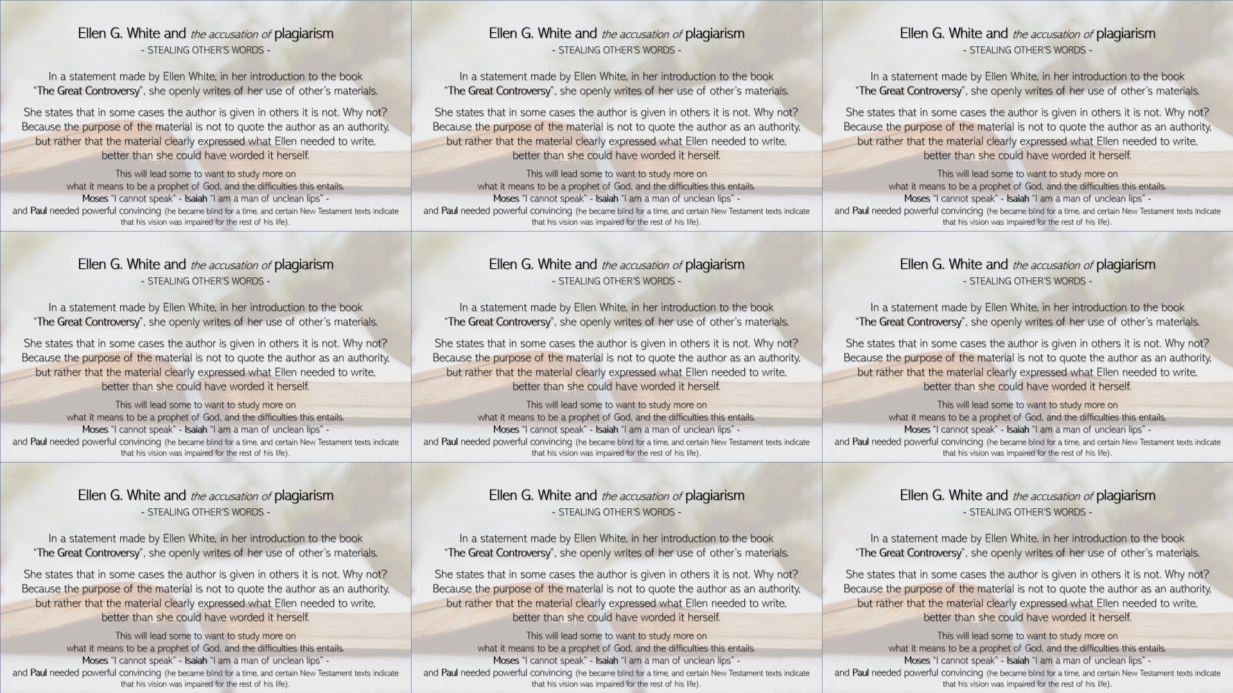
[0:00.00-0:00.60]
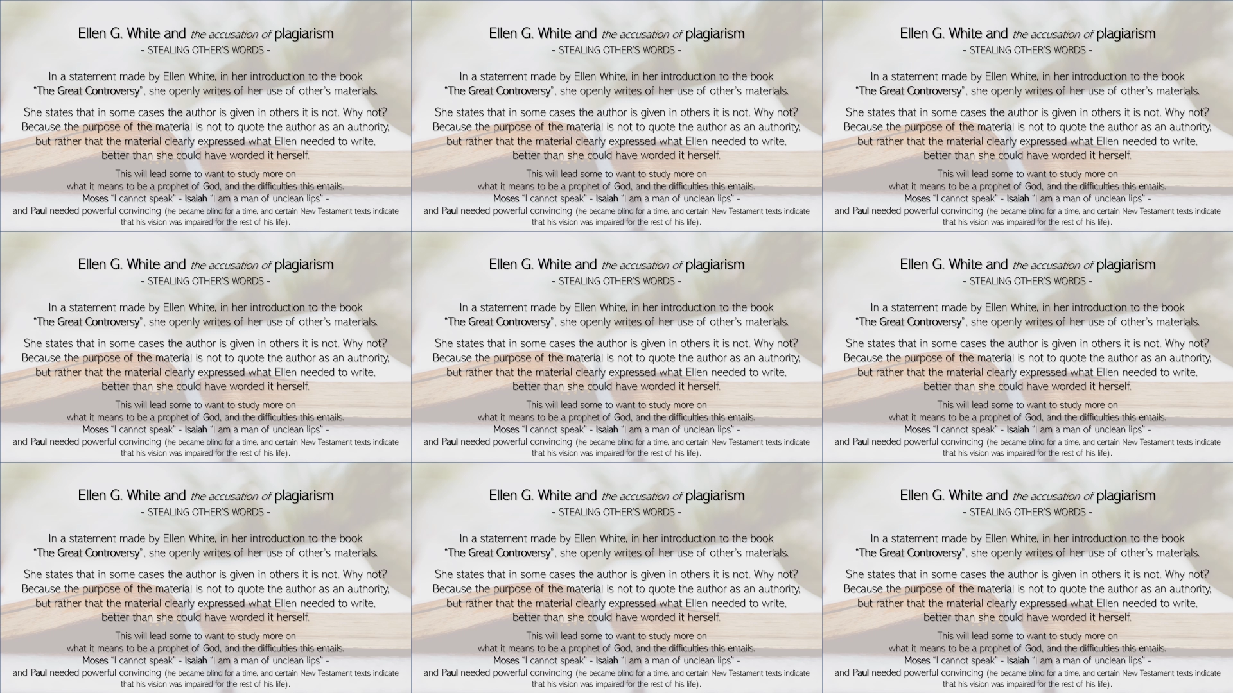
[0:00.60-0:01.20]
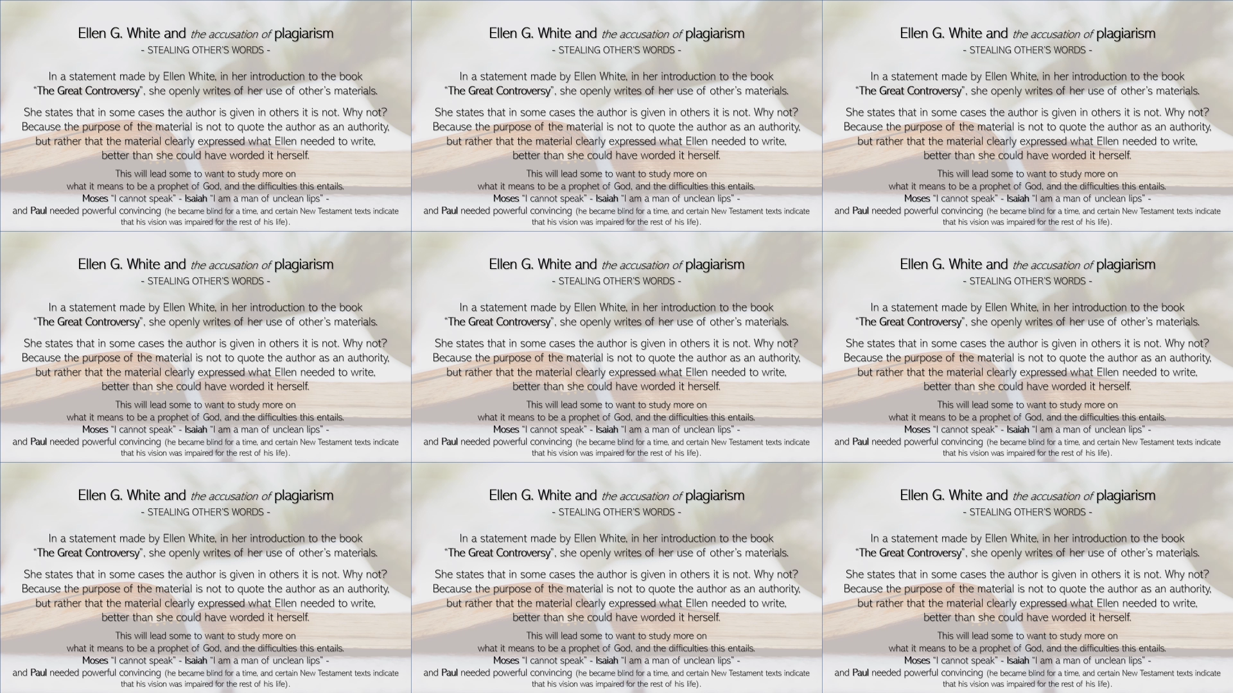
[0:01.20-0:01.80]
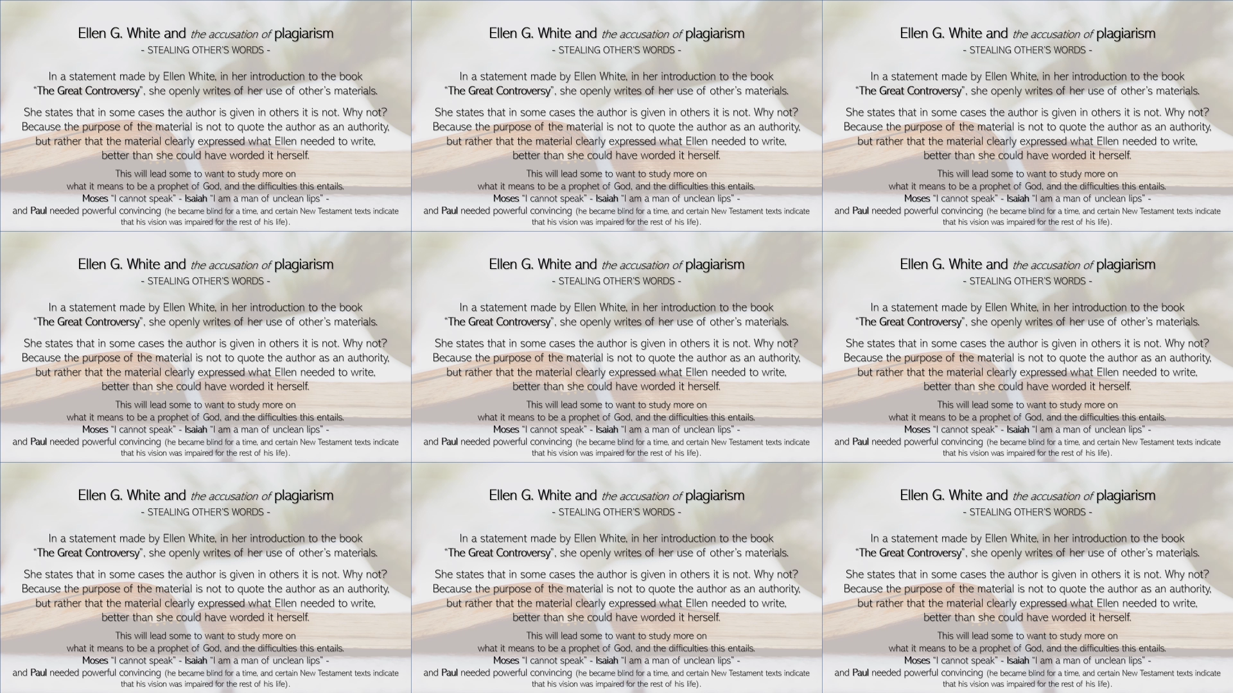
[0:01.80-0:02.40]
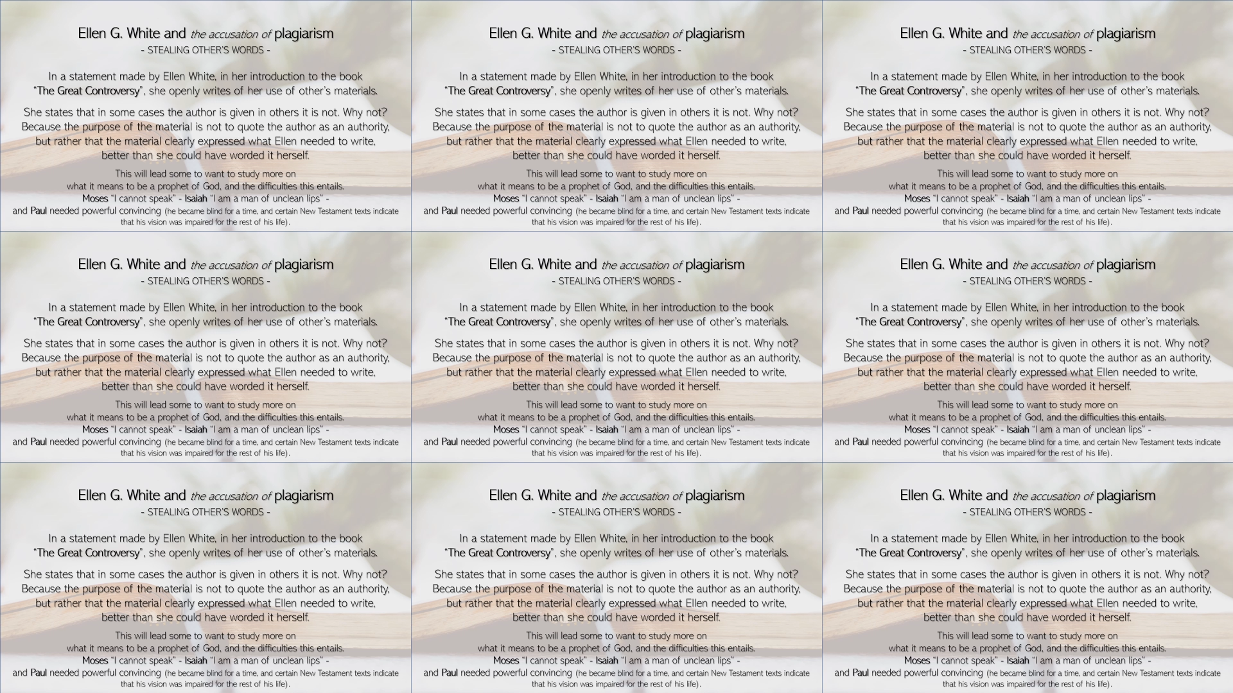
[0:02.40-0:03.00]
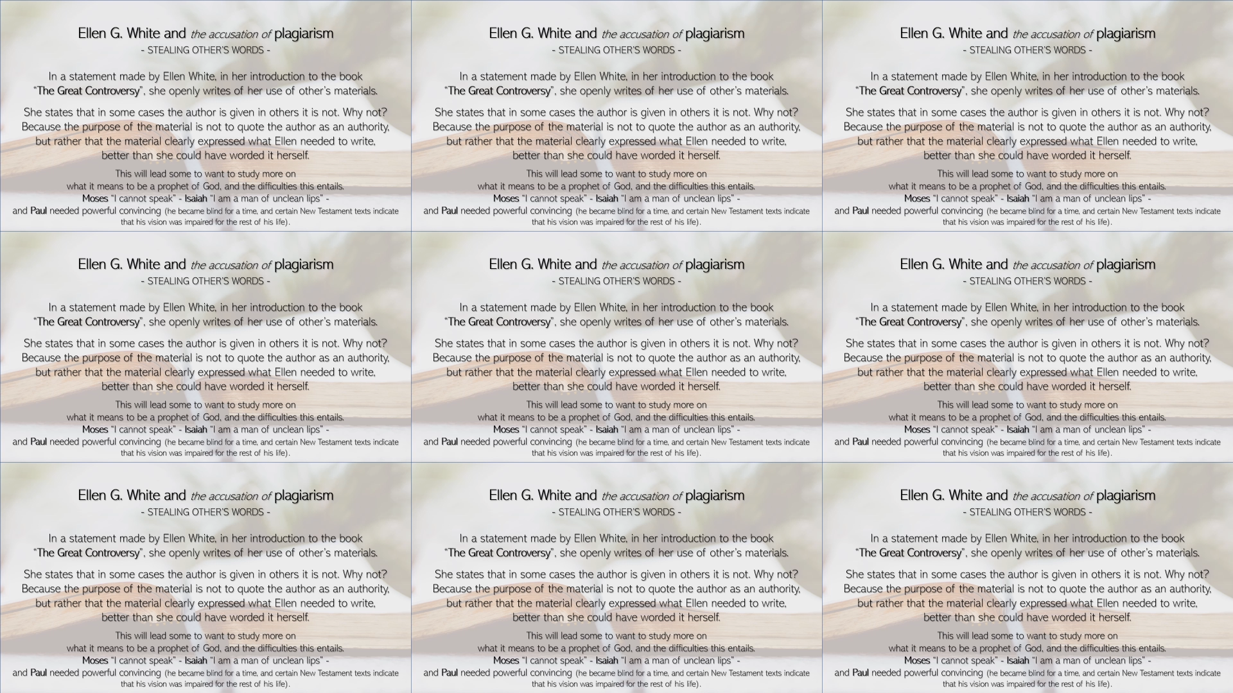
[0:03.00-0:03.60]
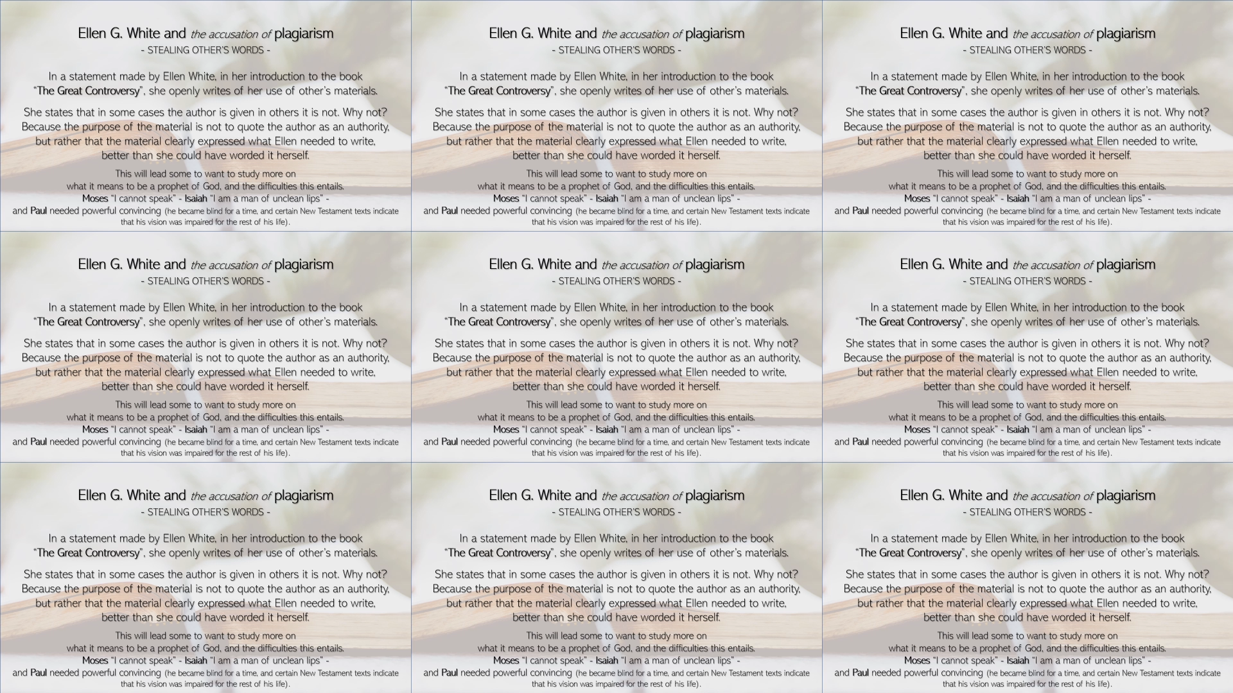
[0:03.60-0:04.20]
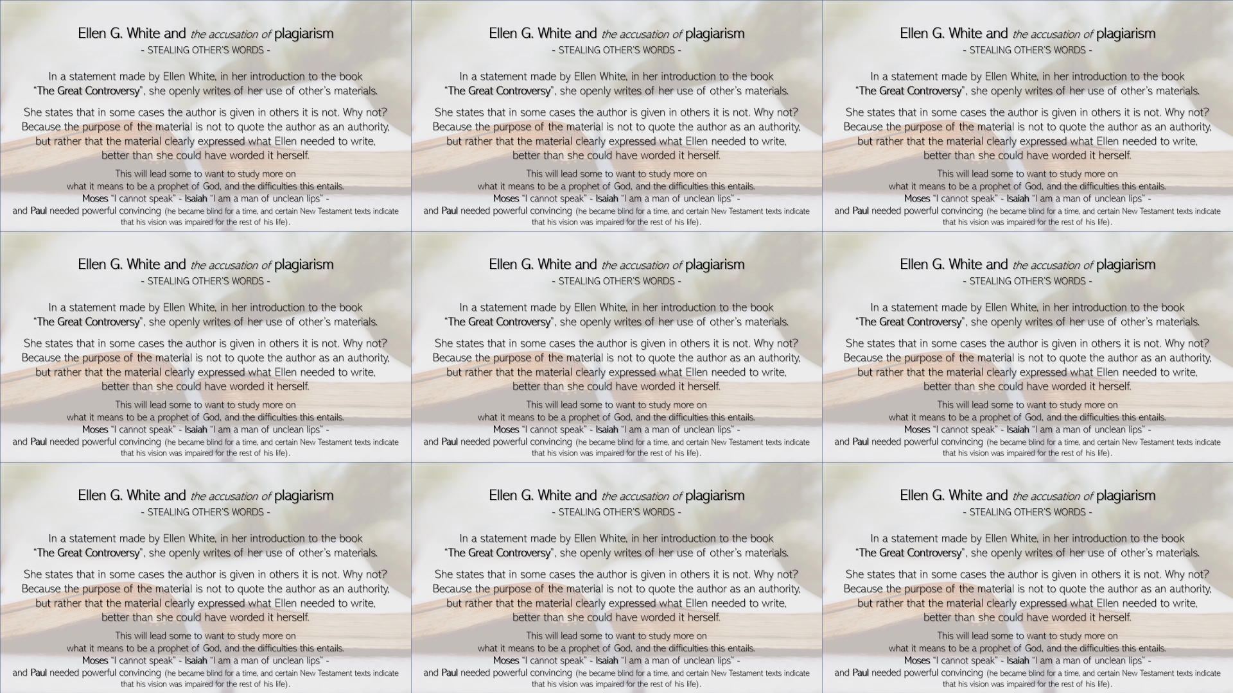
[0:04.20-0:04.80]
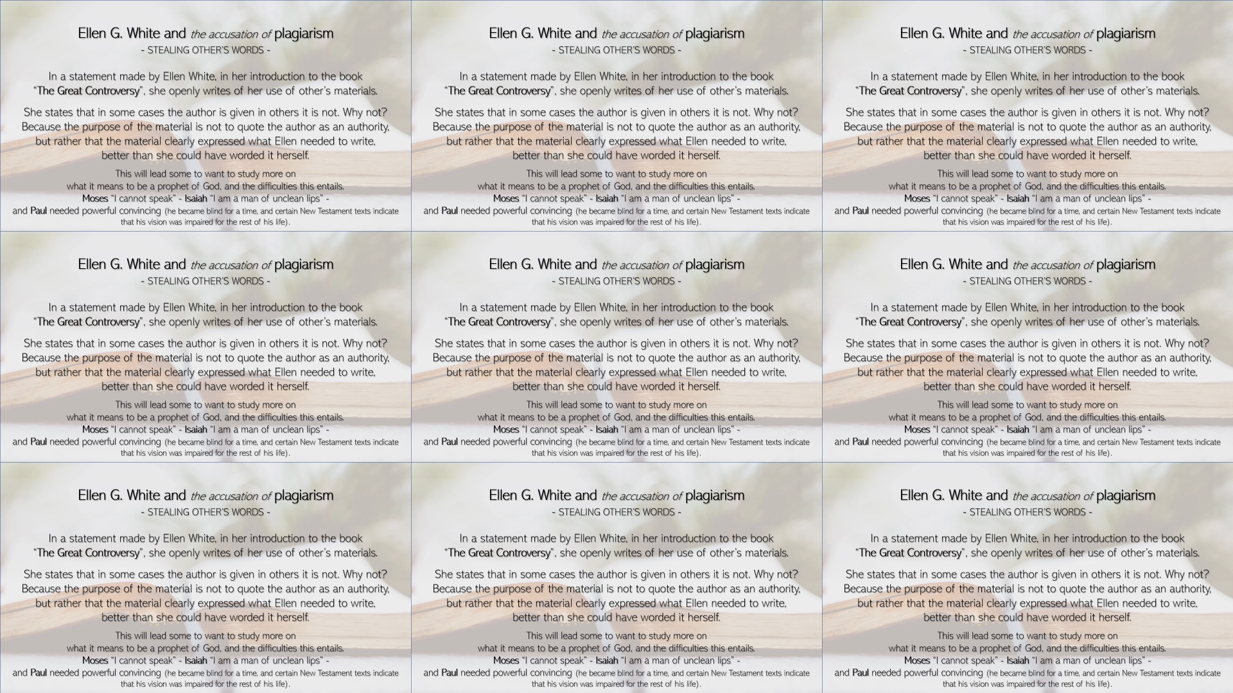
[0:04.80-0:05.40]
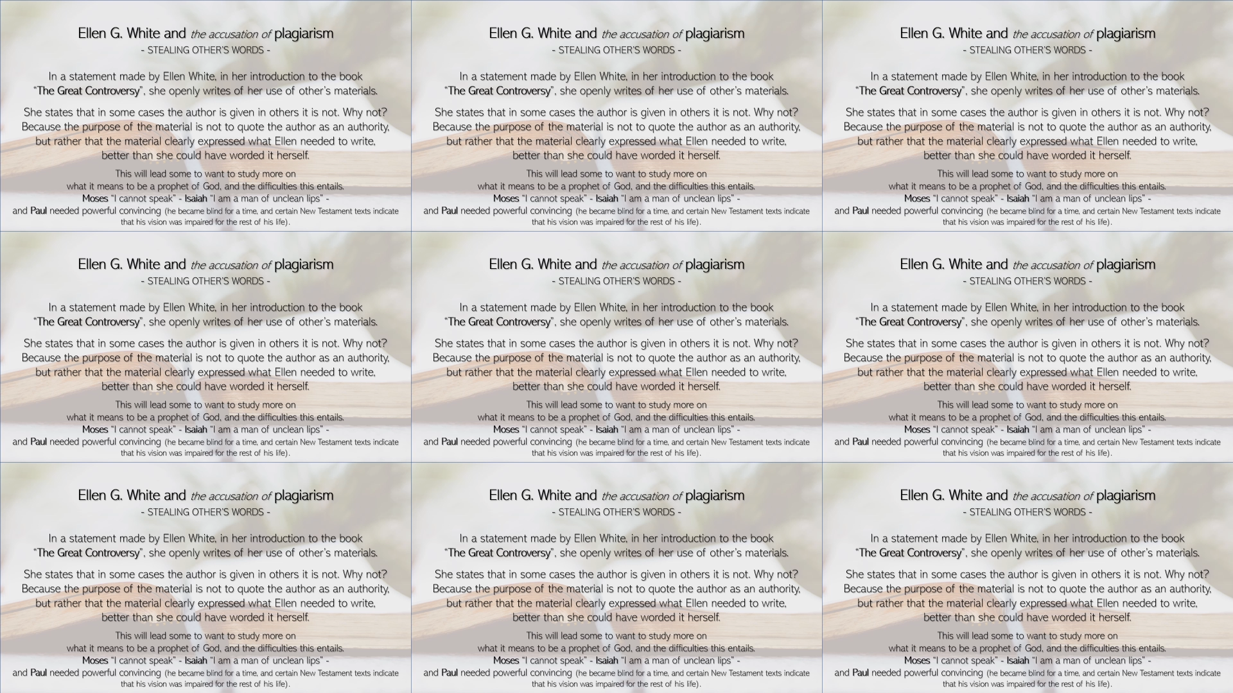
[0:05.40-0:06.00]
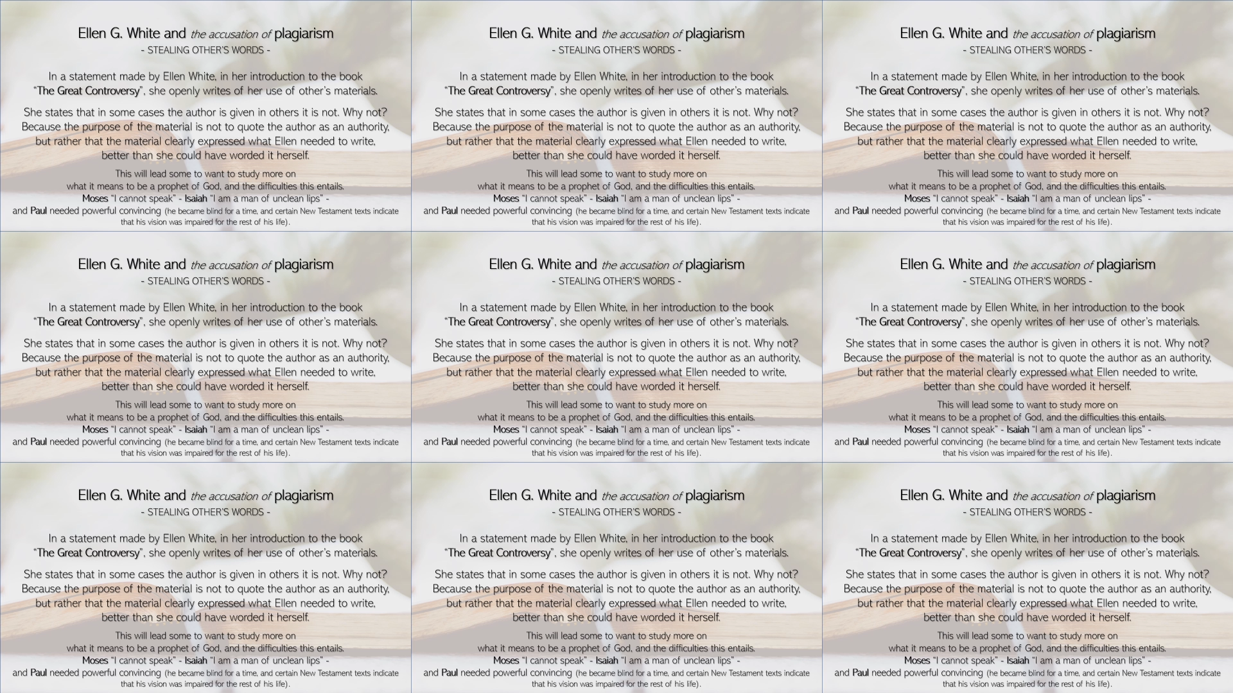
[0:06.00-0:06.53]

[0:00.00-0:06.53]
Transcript: (no speaker visible)